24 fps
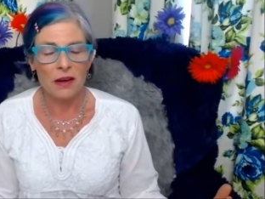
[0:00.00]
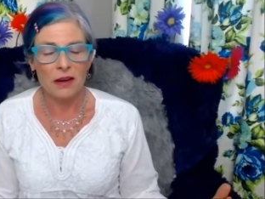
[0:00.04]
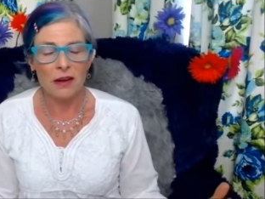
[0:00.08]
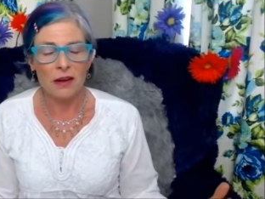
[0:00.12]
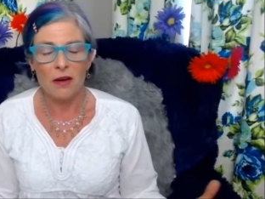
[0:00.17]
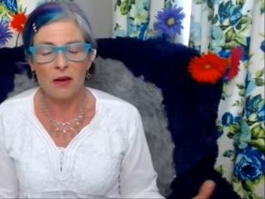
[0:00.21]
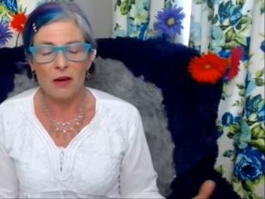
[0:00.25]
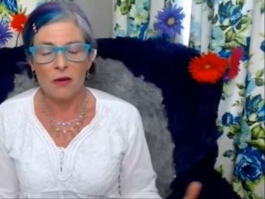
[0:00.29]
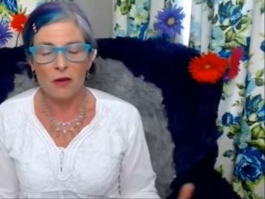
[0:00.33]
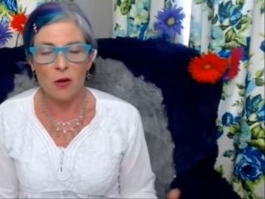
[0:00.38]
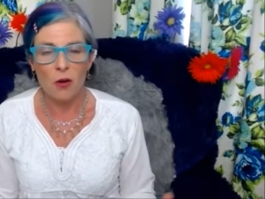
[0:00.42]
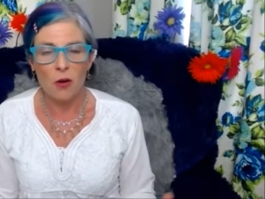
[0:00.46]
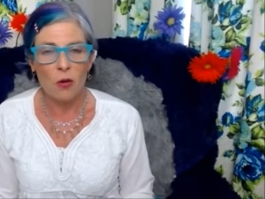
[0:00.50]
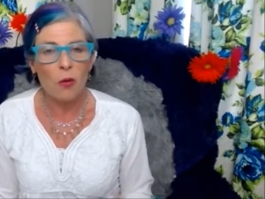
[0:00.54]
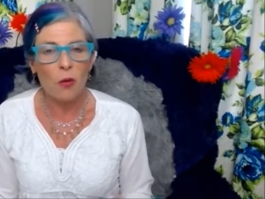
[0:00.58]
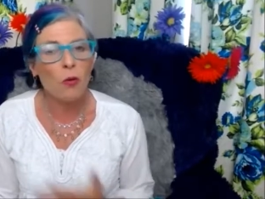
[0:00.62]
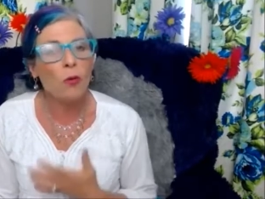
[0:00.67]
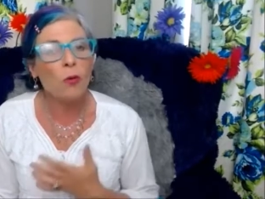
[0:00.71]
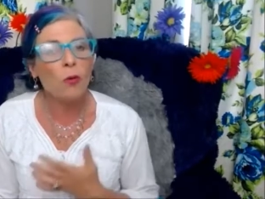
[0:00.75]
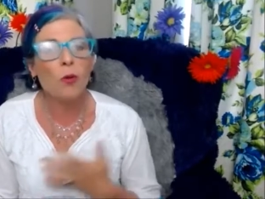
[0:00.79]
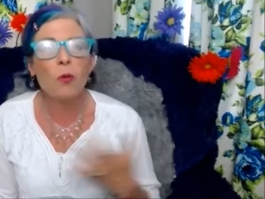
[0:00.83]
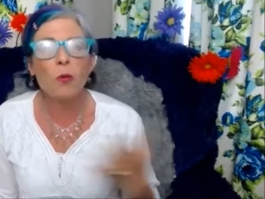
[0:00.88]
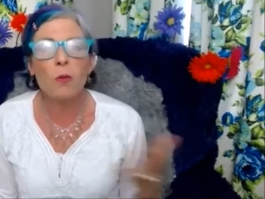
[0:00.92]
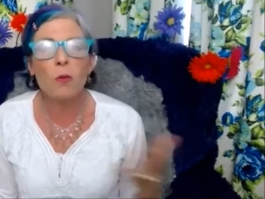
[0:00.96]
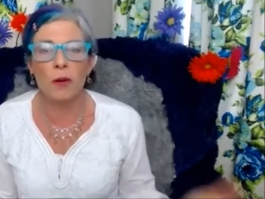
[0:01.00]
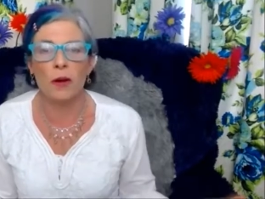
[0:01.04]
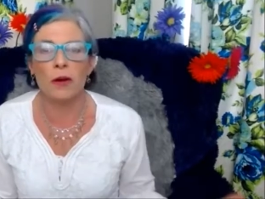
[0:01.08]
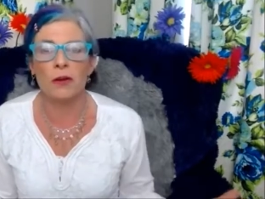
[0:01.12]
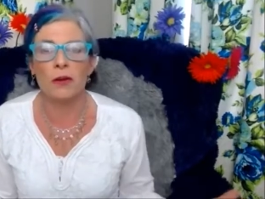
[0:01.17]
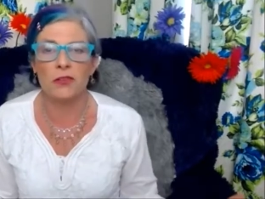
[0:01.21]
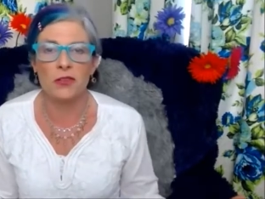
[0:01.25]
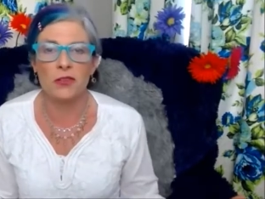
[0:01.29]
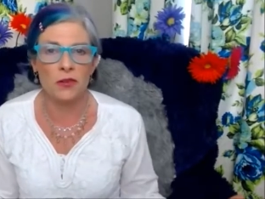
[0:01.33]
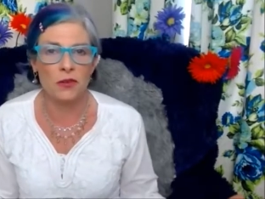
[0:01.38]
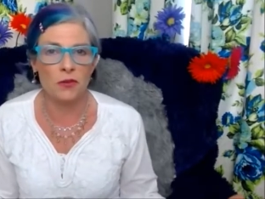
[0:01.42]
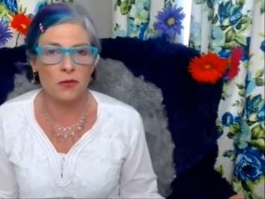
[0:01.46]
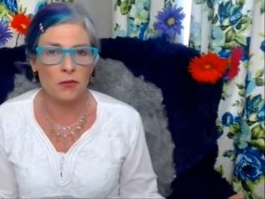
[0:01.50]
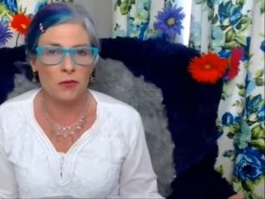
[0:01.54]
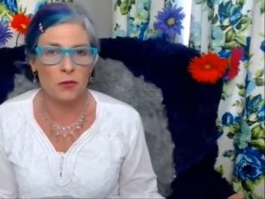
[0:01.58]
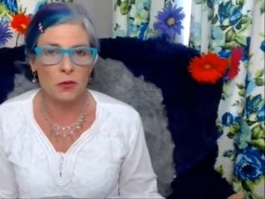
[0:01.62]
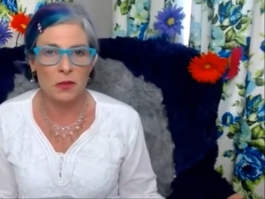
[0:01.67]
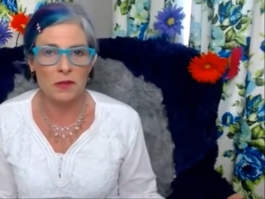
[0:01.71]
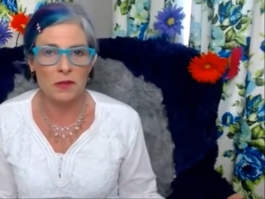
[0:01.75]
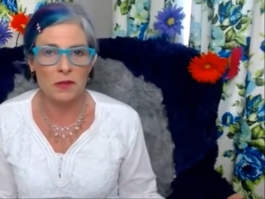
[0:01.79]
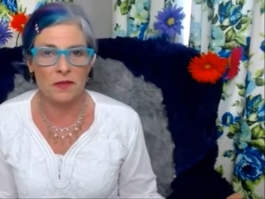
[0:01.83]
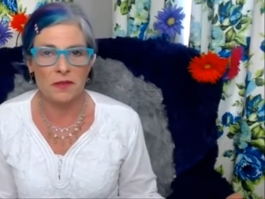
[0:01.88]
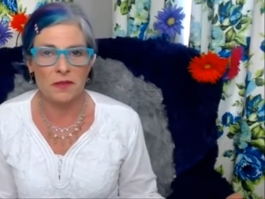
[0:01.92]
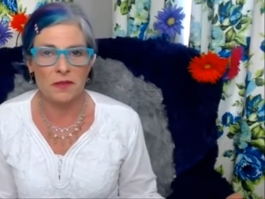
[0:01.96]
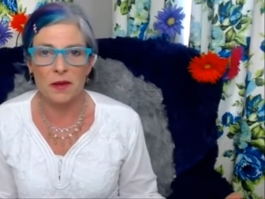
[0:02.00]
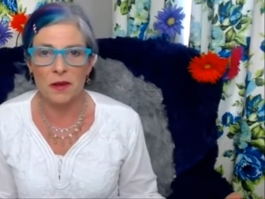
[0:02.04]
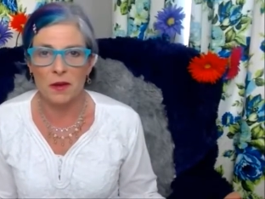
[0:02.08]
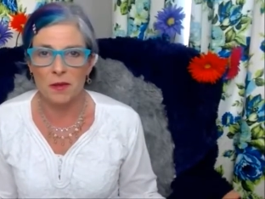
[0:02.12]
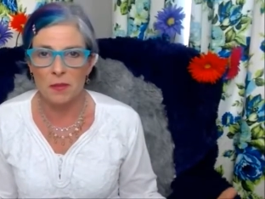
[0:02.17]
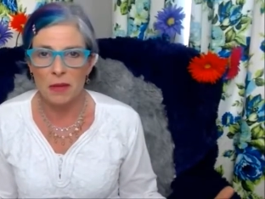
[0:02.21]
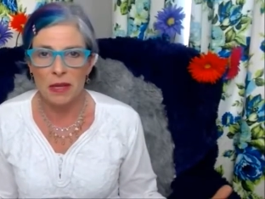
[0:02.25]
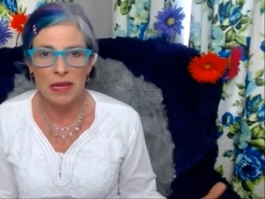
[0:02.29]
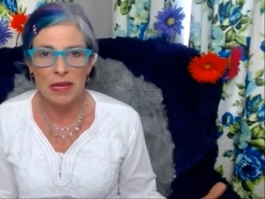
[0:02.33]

a whole bunch of wisdom.